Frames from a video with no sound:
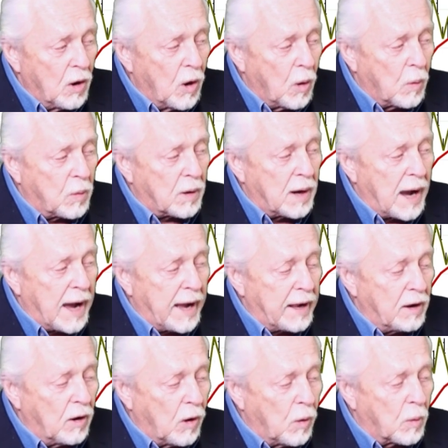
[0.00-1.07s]
lower high,
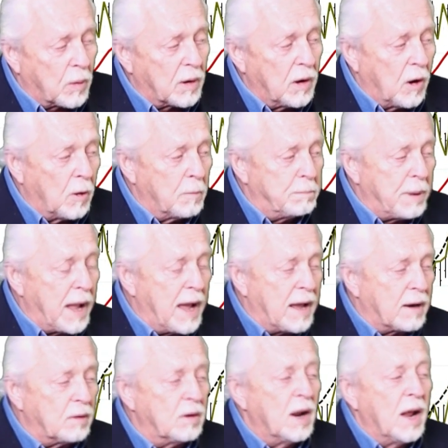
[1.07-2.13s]
lower and low
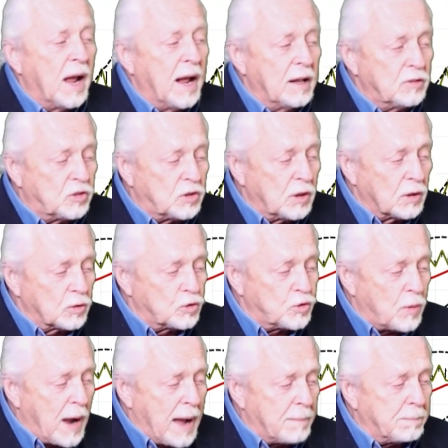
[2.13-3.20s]
pattern, and still
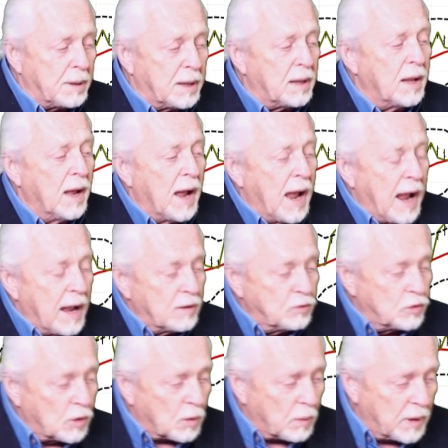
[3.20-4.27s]
dropping. And
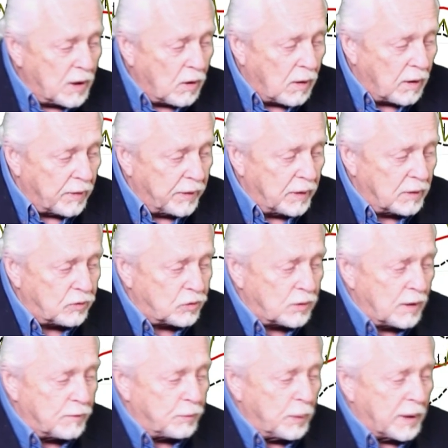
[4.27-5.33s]
during all this,
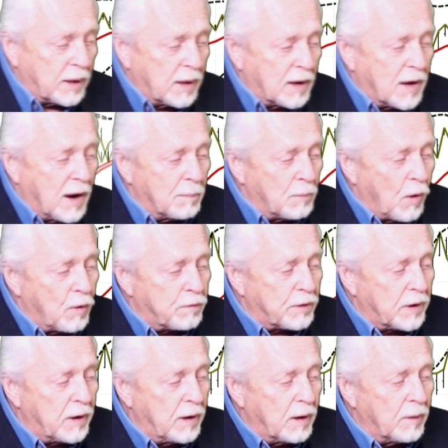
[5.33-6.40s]
if we can come
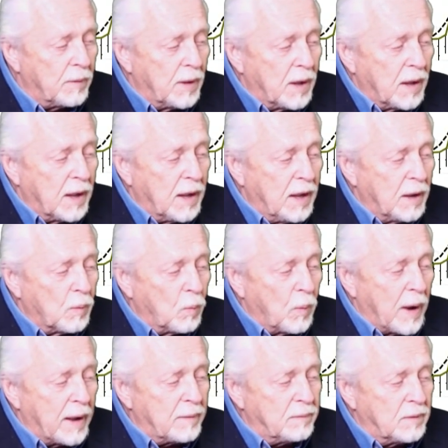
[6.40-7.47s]
over here, it
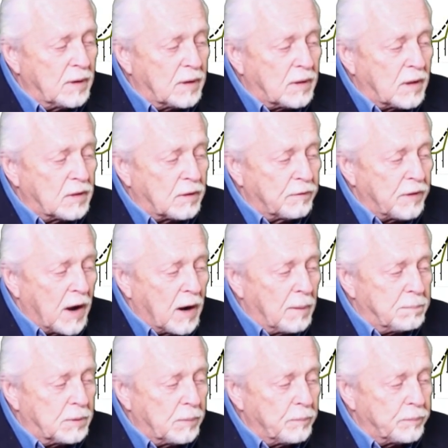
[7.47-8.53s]
went and it
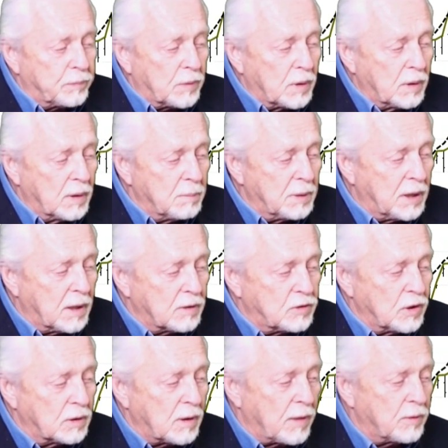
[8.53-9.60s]
developed. Let me
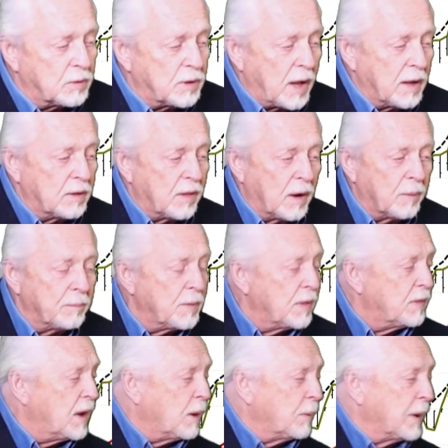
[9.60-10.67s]
get you another day there.
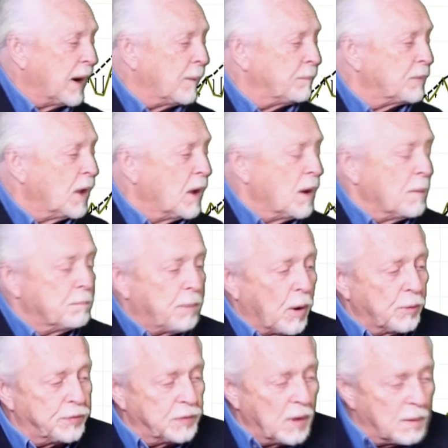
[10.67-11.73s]
There we are. Both